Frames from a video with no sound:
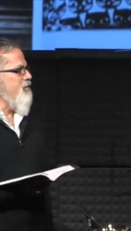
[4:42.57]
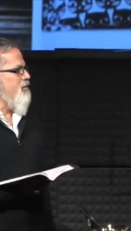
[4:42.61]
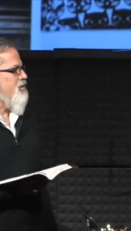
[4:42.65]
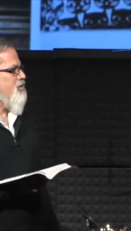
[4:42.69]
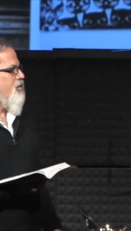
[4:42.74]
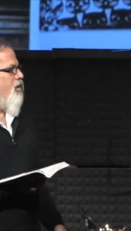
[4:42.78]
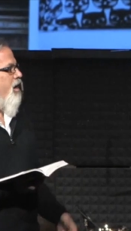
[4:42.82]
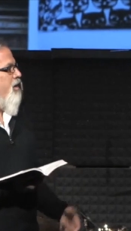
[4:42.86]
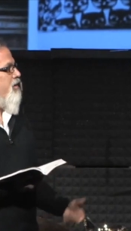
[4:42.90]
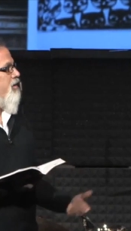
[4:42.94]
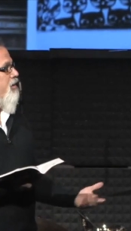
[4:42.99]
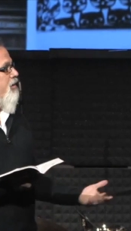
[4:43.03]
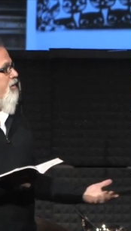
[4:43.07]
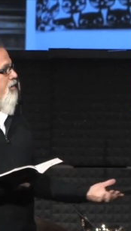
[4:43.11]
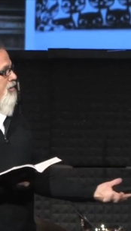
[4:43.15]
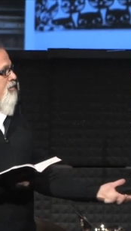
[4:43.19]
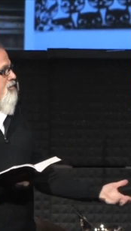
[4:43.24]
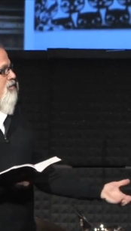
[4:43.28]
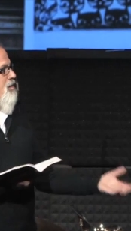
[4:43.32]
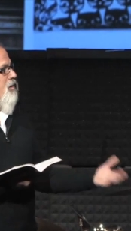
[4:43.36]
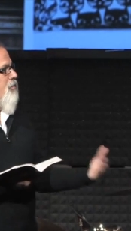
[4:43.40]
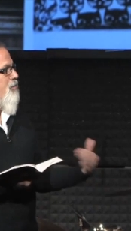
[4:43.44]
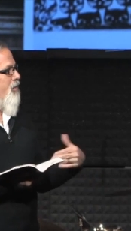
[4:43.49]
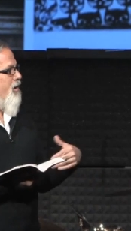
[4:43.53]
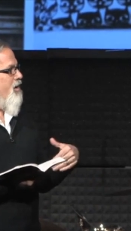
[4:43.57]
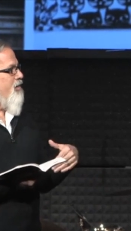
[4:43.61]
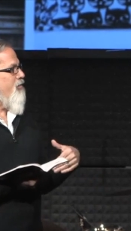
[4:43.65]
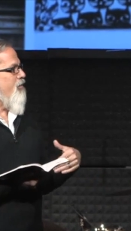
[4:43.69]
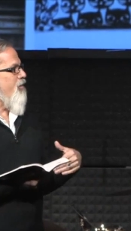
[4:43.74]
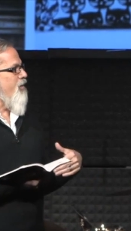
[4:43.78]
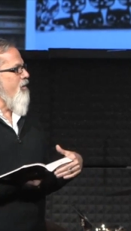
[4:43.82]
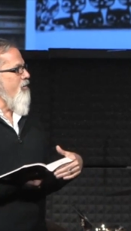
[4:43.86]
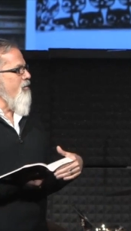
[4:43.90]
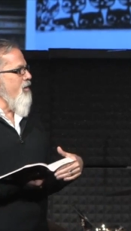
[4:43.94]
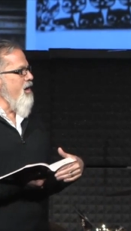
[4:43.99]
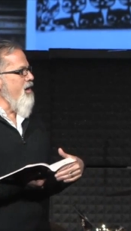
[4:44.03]
And so I'd encourage you to pray
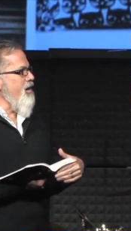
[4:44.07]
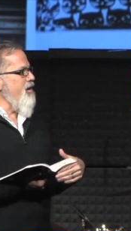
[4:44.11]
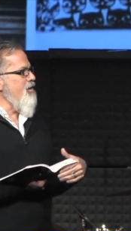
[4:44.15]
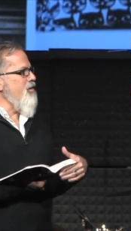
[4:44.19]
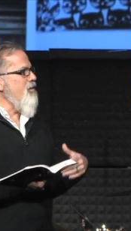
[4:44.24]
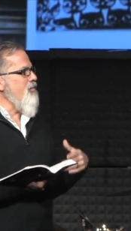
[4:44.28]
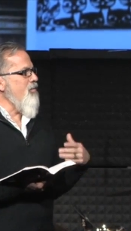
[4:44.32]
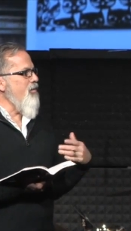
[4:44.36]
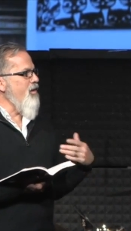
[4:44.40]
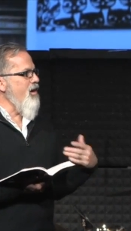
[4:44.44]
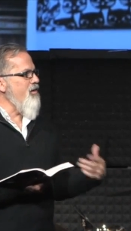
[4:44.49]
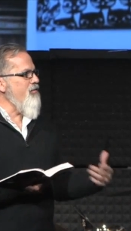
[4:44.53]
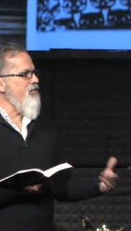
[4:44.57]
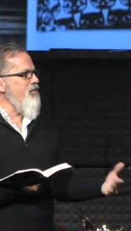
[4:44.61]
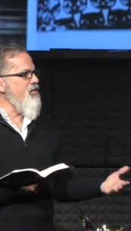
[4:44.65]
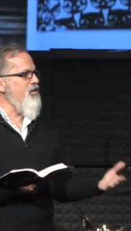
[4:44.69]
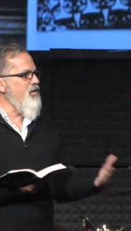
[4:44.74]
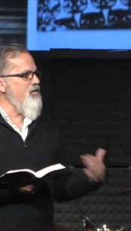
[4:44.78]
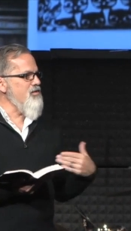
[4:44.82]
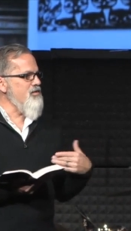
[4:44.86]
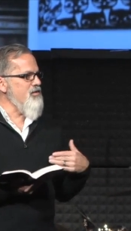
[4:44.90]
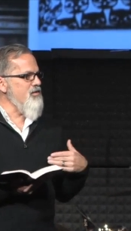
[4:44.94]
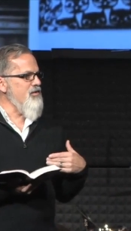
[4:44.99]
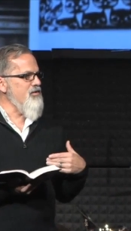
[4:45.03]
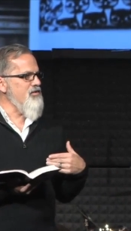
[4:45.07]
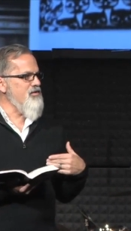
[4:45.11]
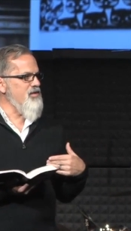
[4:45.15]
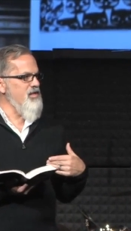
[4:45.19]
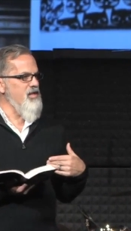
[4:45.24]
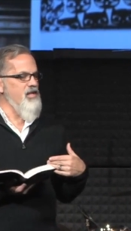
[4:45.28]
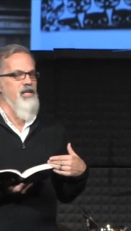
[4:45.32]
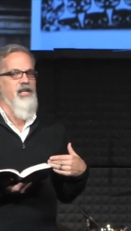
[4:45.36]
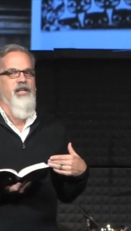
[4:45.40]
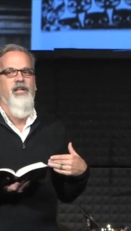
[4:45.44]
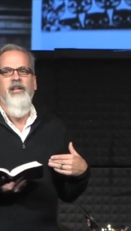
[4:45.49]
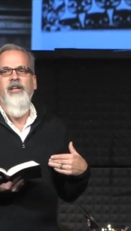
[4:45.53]
for our mayor and pray for those in our
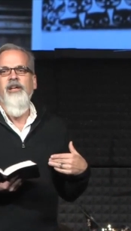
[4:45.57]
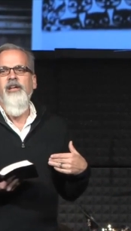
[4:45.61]
city